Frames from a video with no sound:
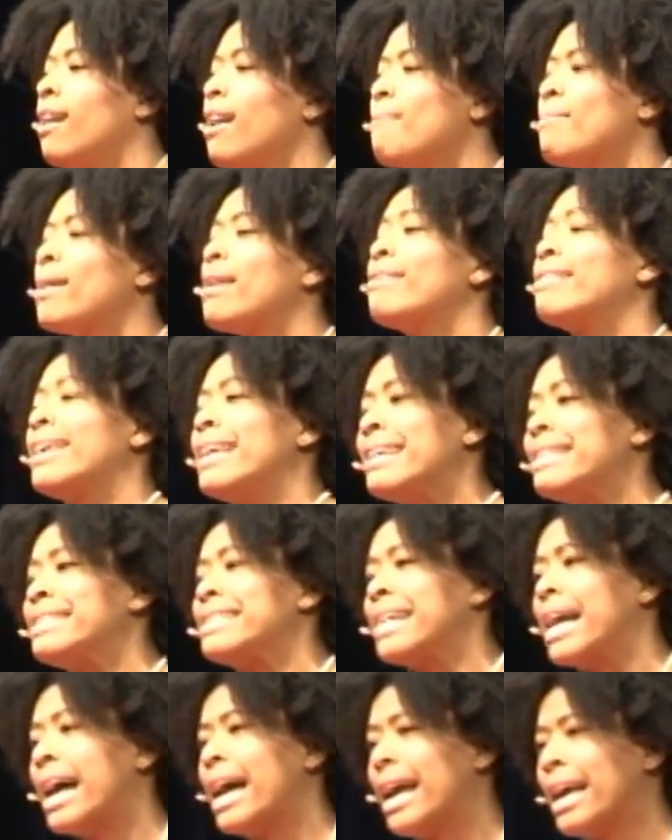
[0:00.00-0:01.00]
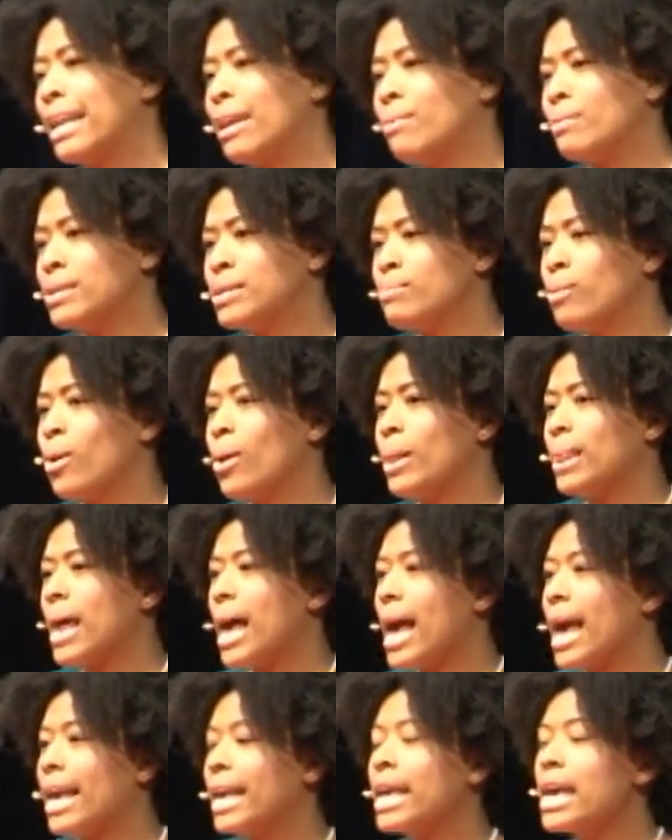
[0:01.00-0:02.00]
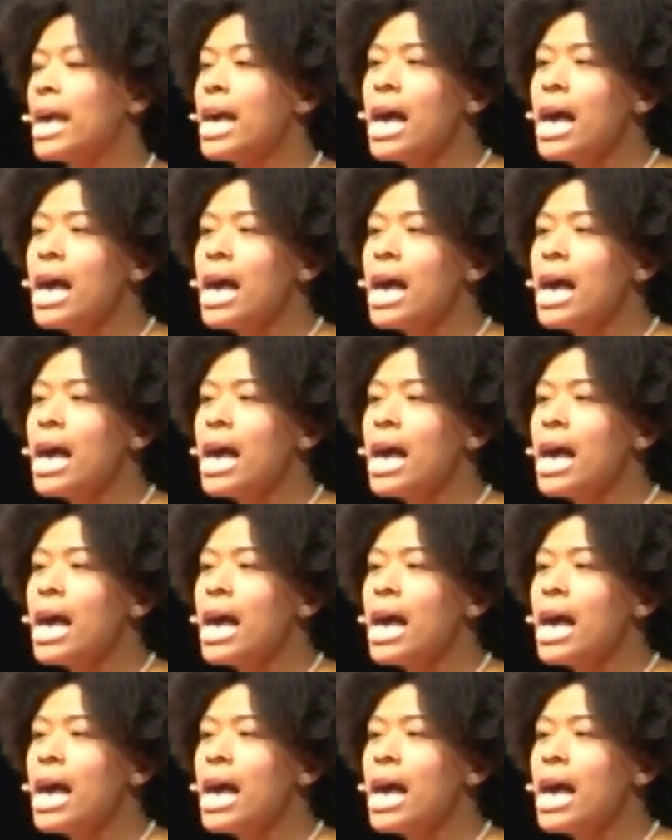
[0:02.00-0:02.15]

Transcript: But on the inside, it was more like,